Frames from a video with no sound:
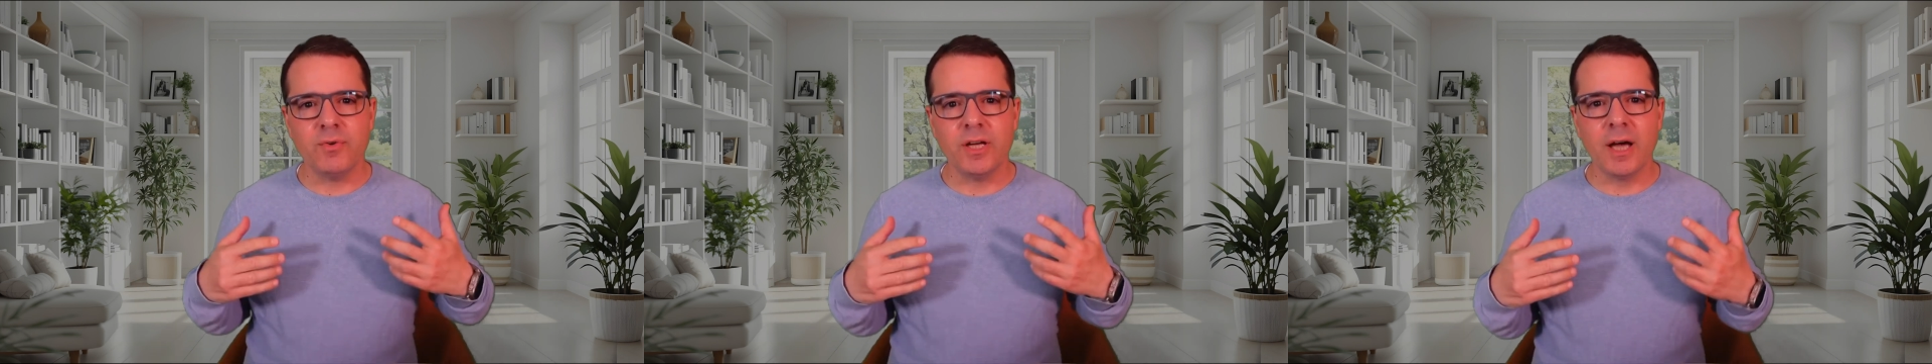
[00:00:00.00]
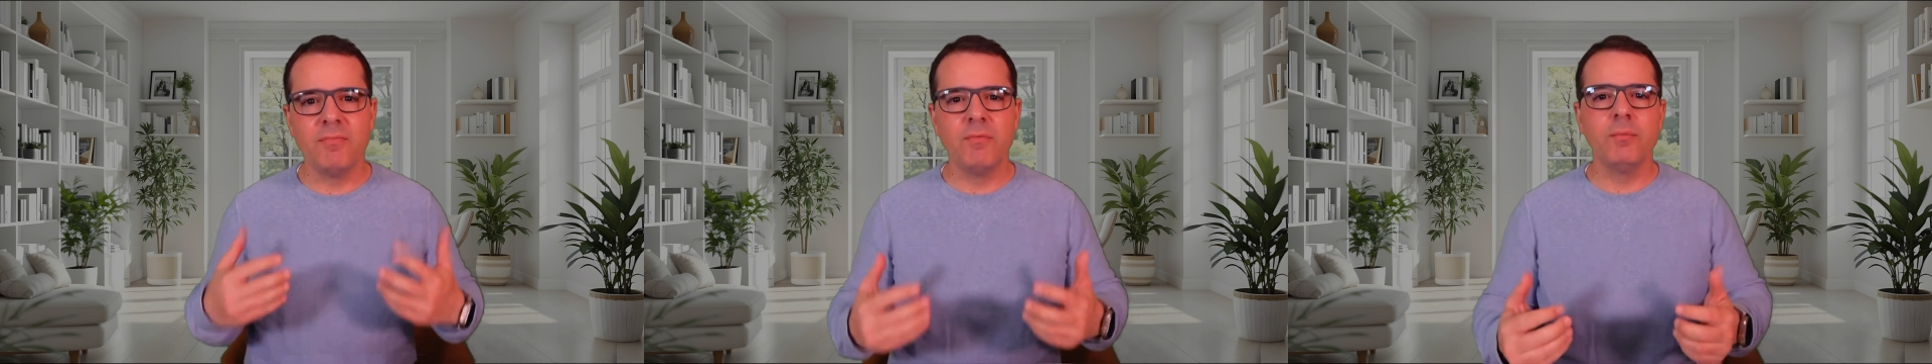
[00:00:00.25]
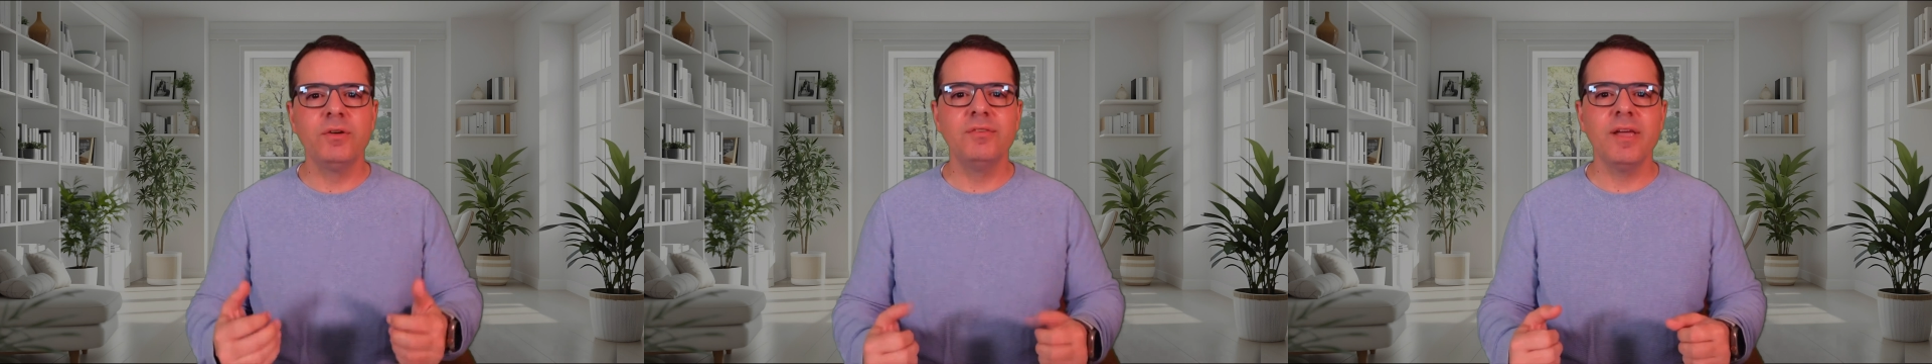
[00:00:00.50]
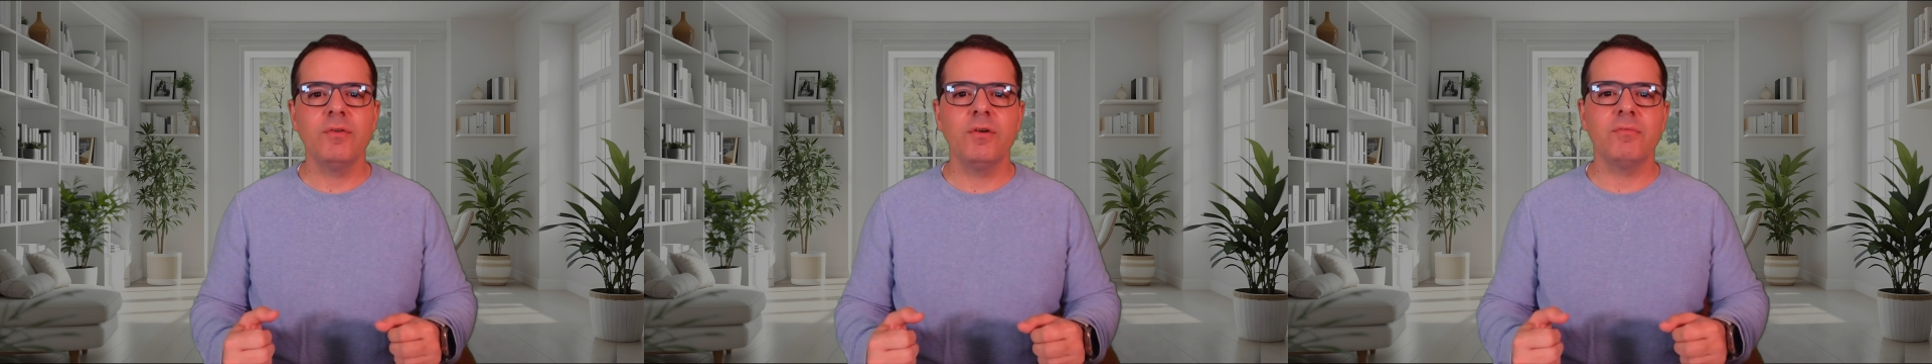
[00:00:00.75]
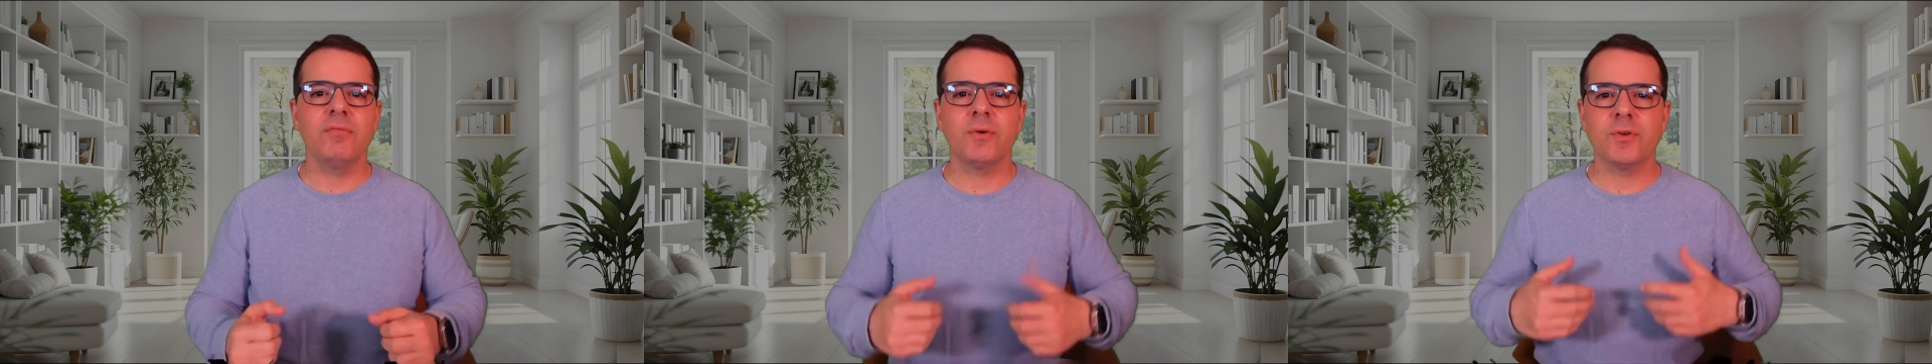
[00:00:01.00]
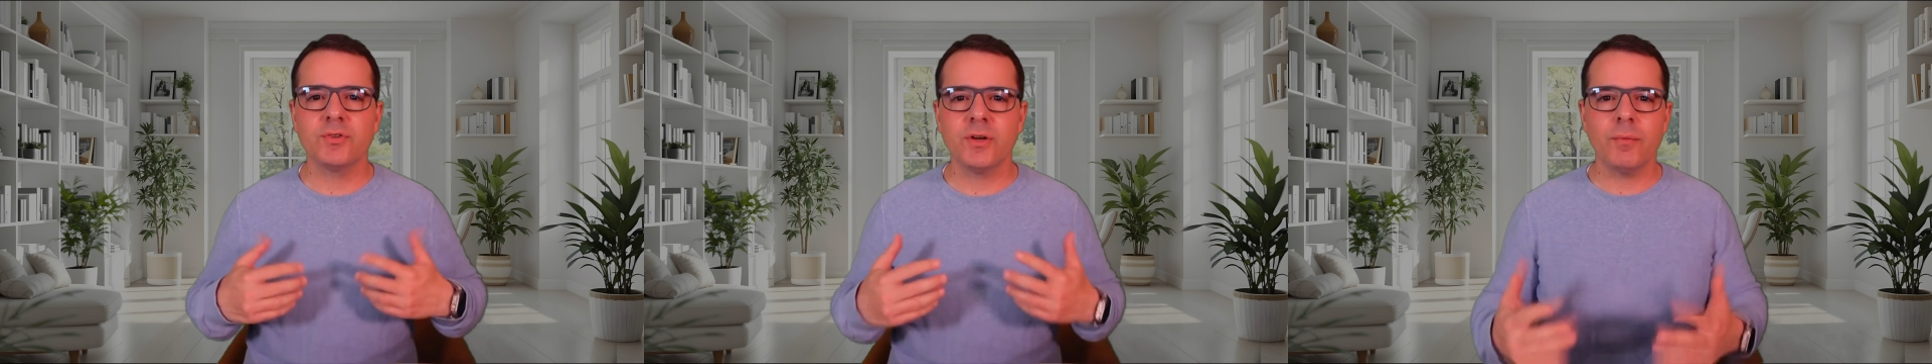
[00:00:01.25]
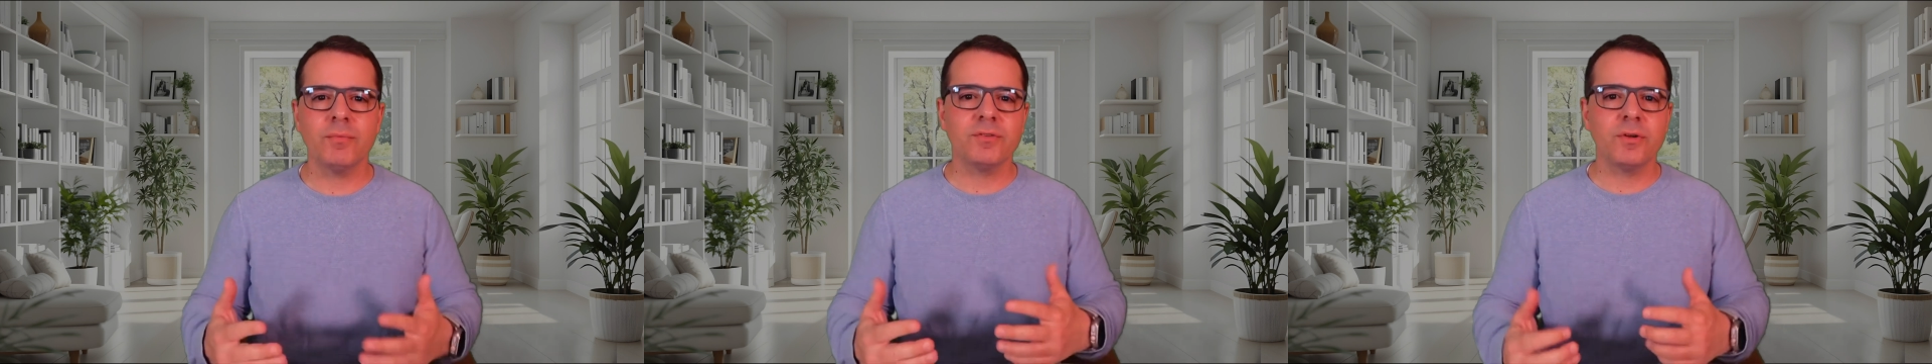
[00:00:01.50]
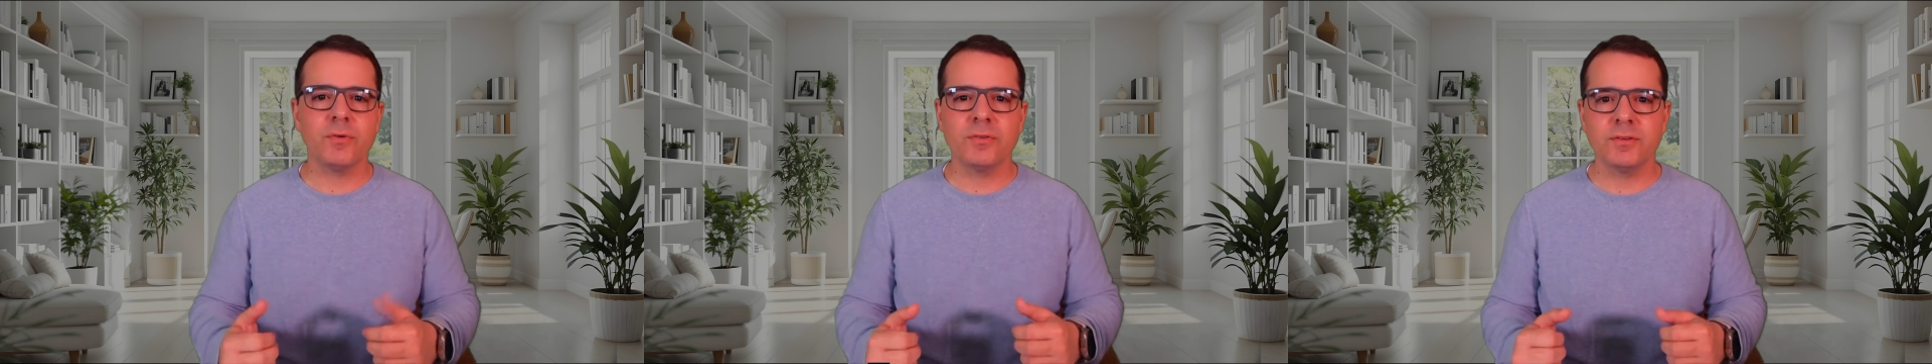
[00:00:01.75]
never miss out on future
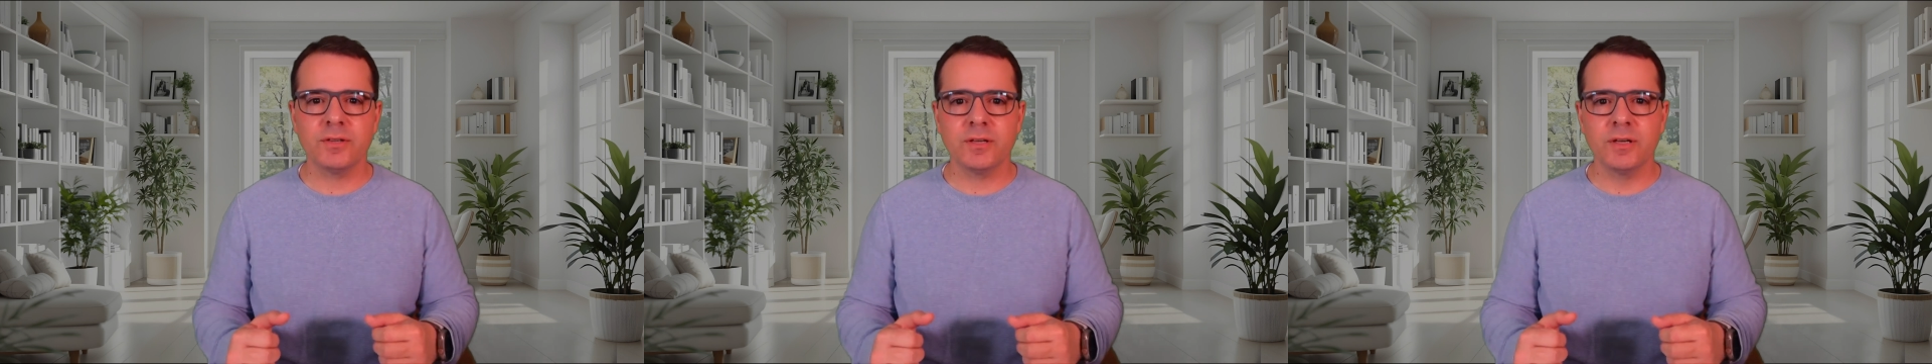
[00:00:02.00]
episodes.